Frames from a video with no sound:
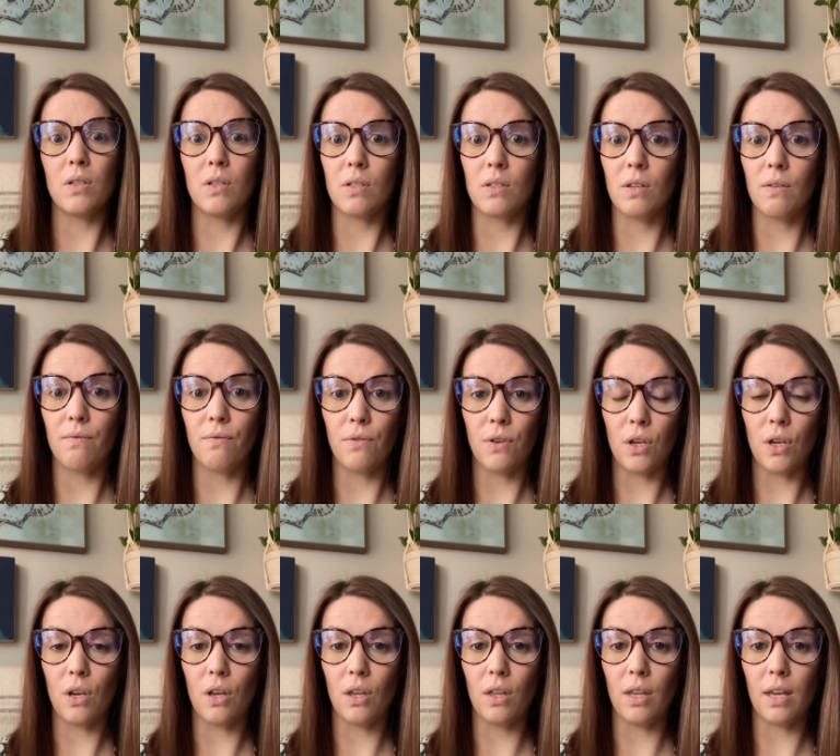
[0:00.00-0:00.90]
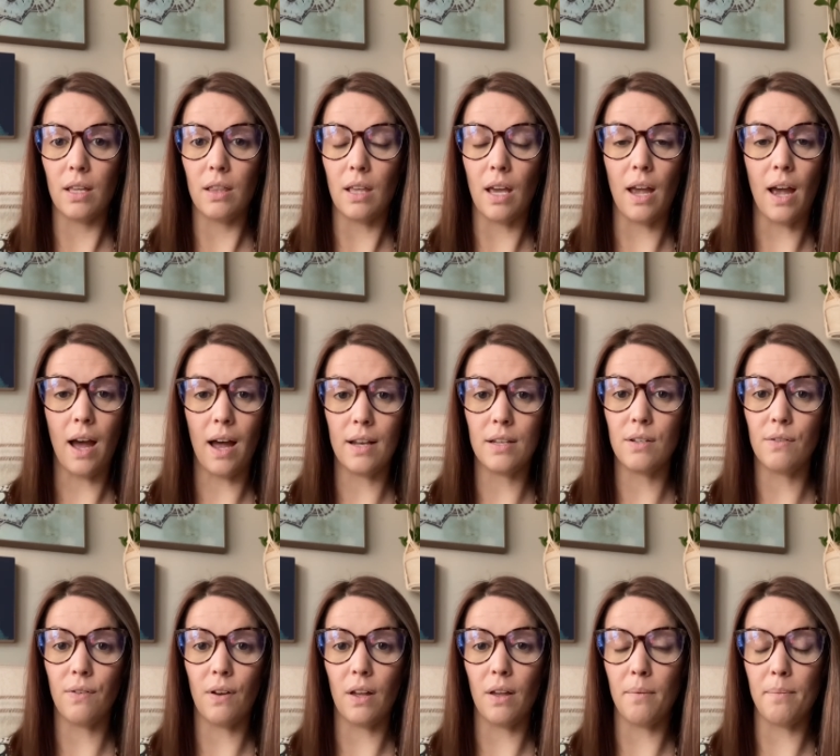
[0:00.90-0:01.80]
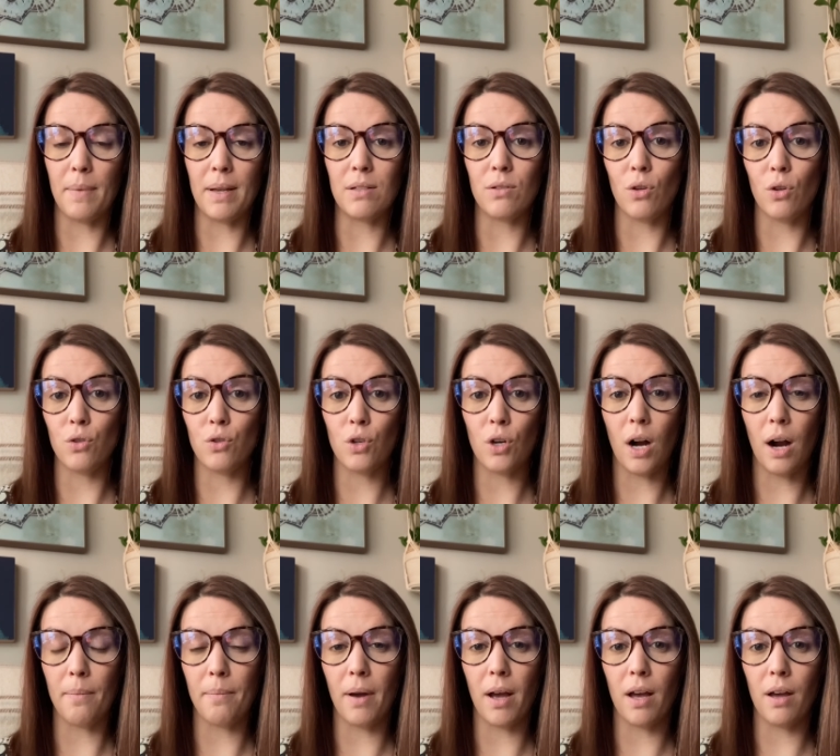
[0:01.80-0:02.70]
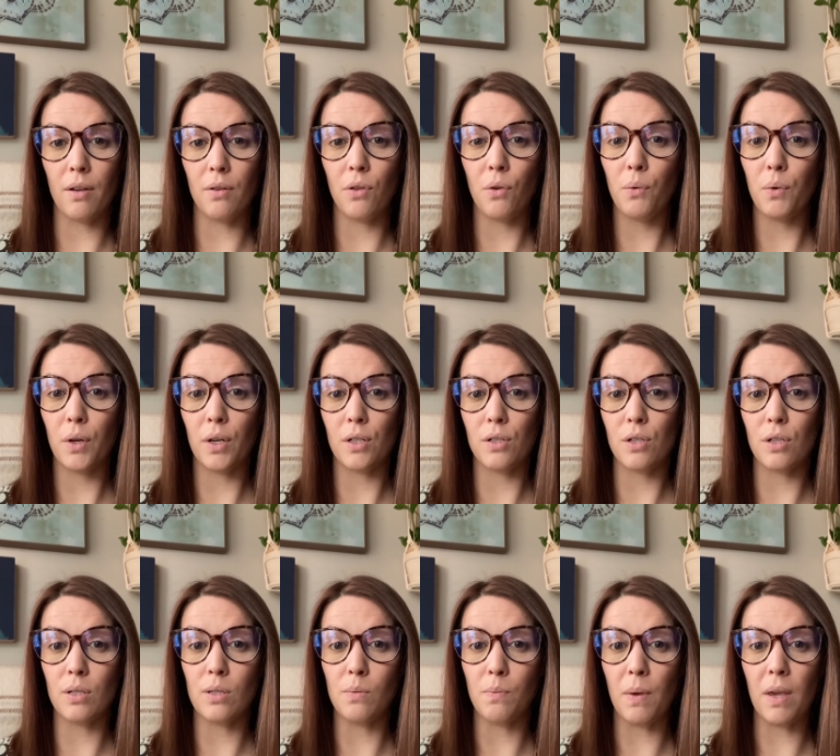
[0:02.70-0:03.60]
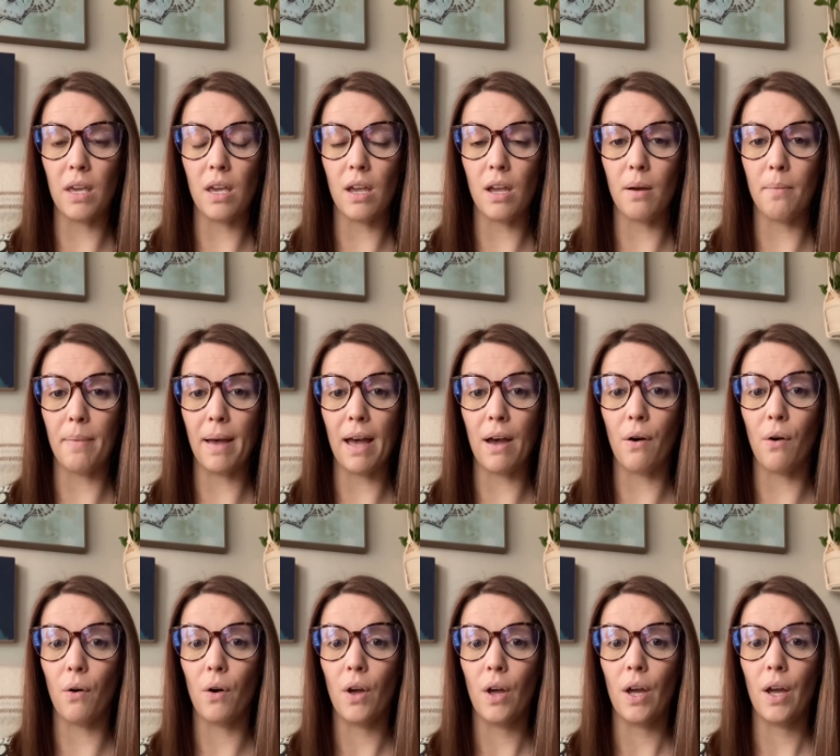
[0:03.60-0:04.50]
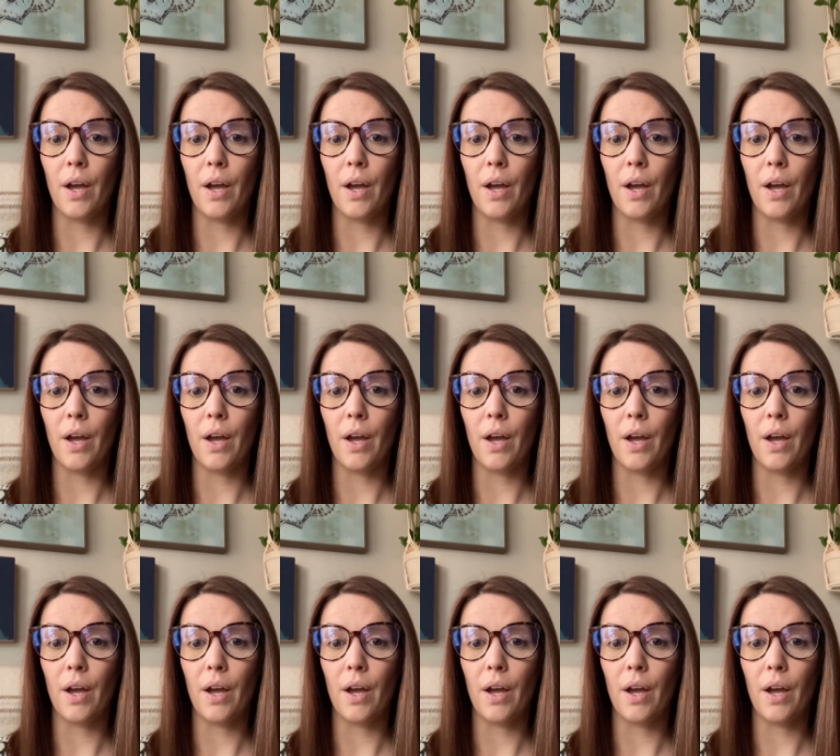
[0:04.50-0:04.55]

doesn't feel like they had developmental trauma that we were just speaking about,